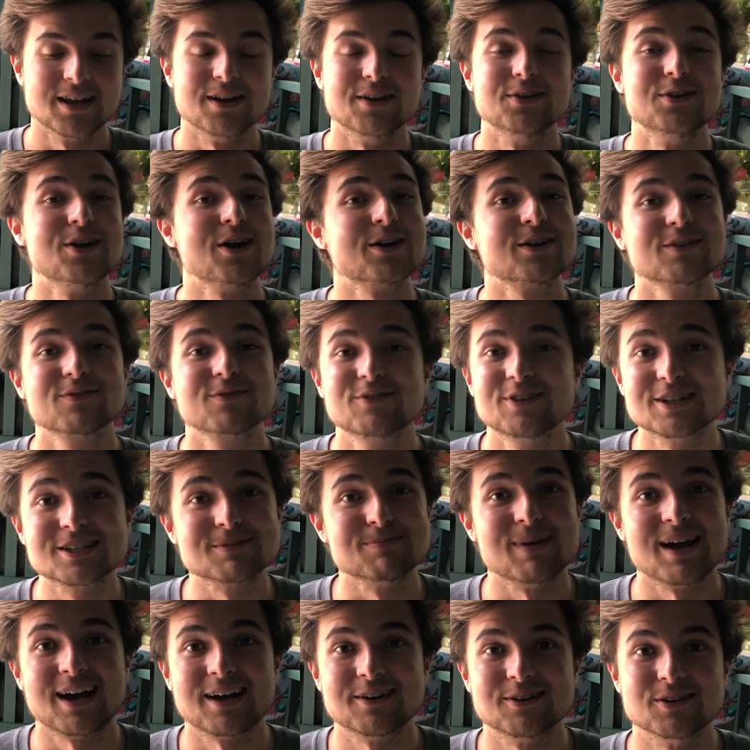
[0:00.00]
None of this
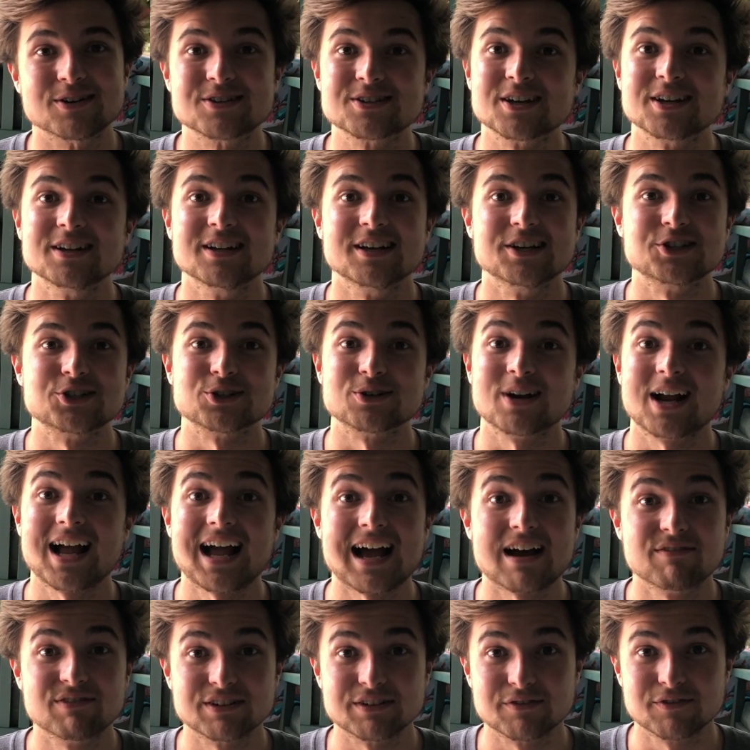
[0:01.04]
matters unless you're
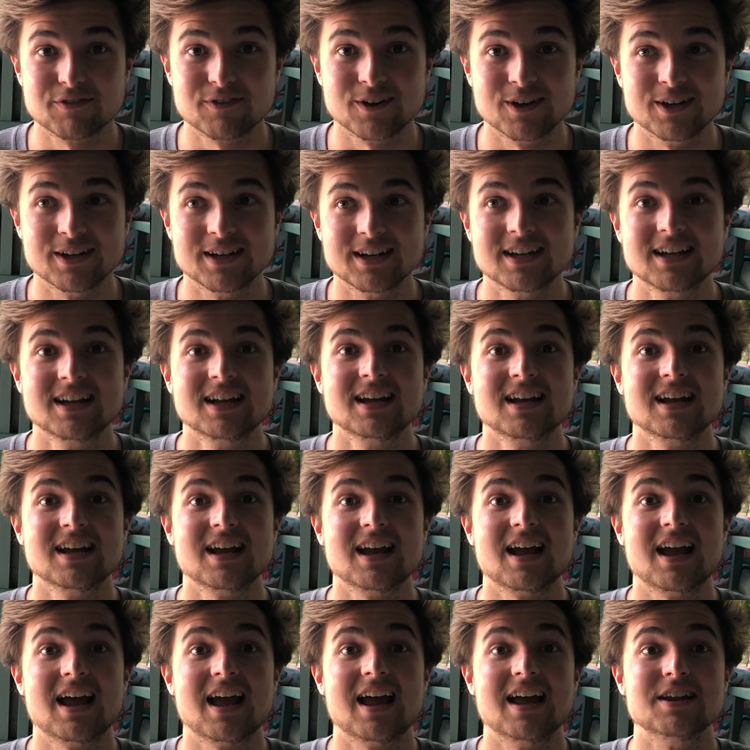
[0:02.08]
having fun
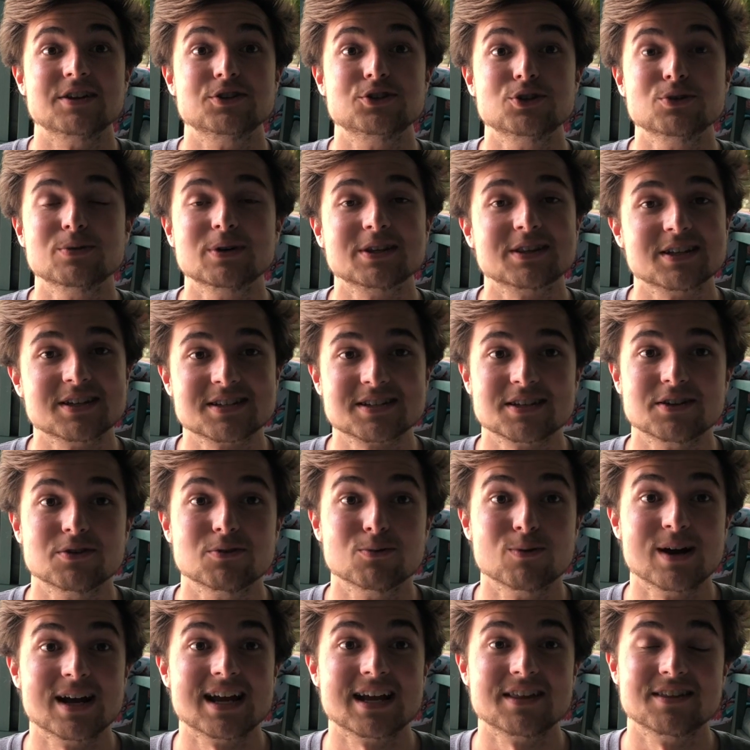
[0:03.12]
and doing this in a
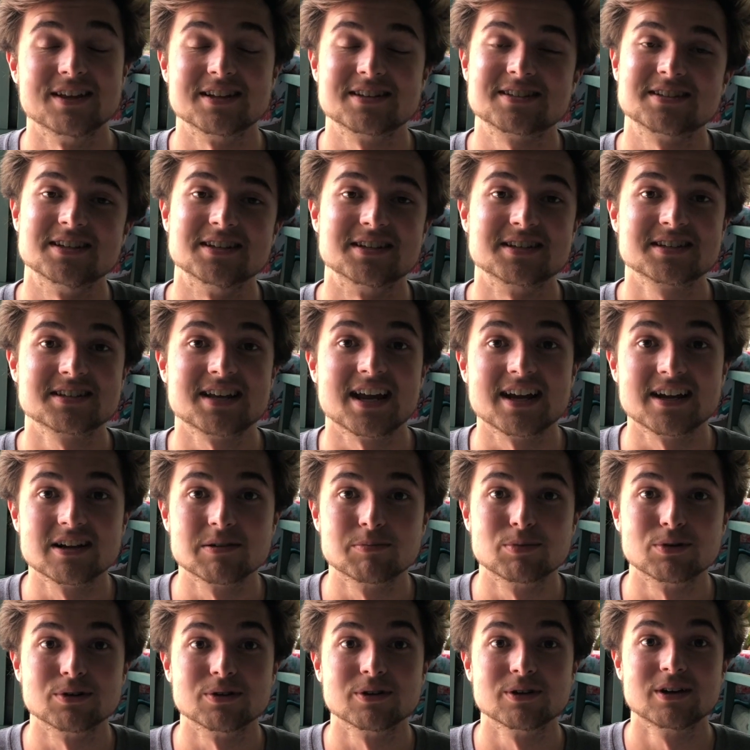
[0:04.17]
way that's
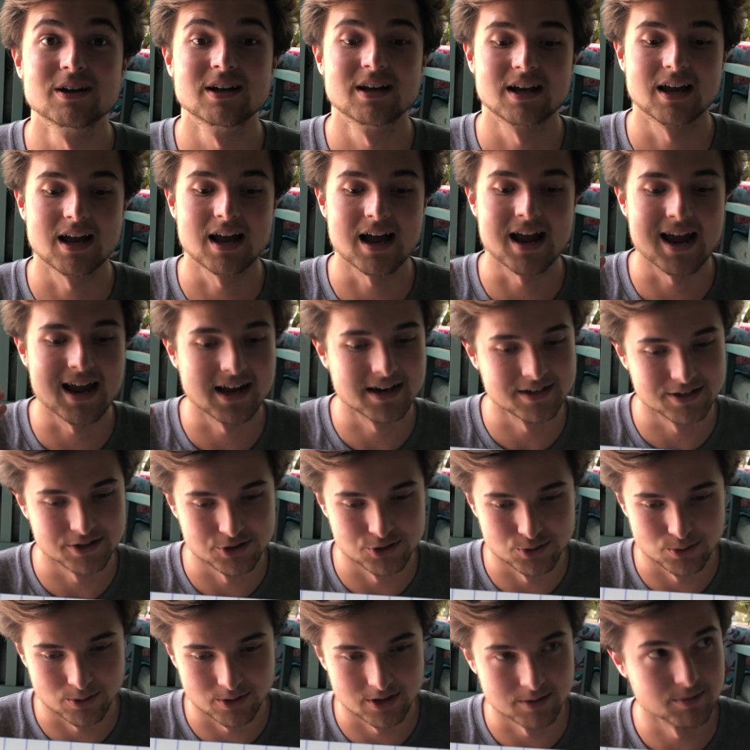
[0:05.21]
sustainable and
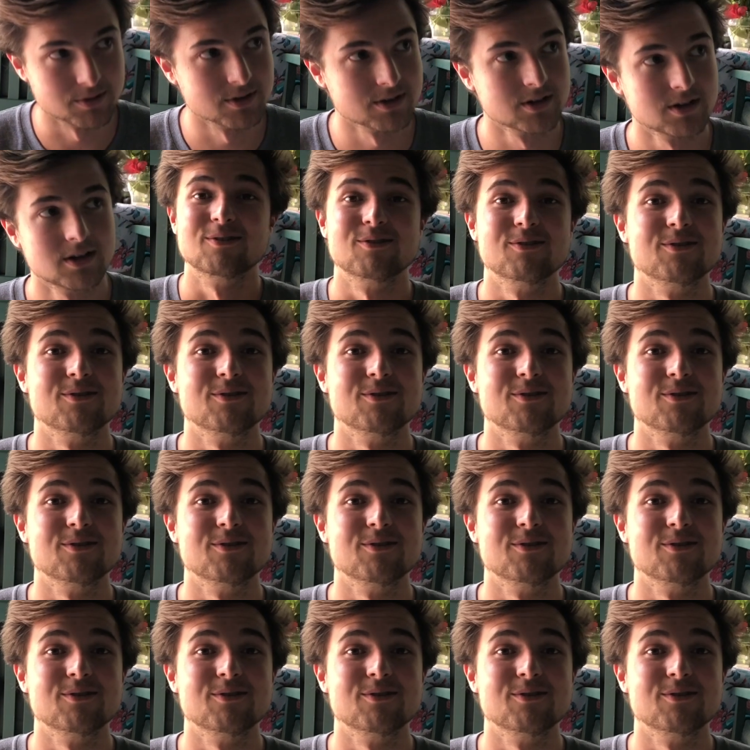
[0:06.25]
enjoyable.